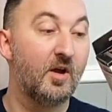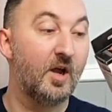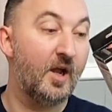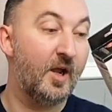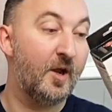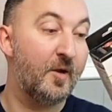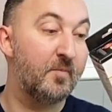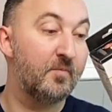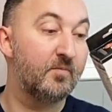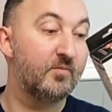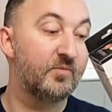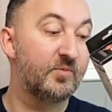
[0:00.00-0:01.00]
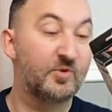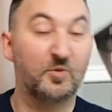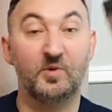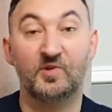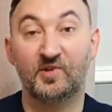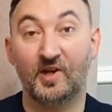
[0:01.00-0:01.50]
so
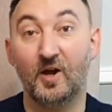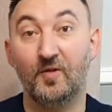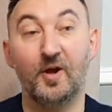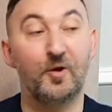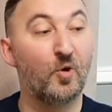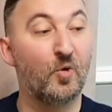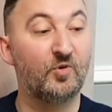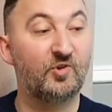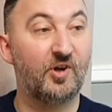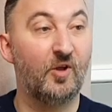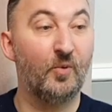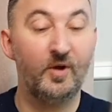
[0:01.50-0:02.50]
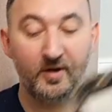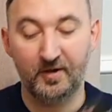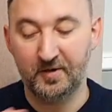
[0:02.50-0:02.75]
we'll see how that goes, shall we?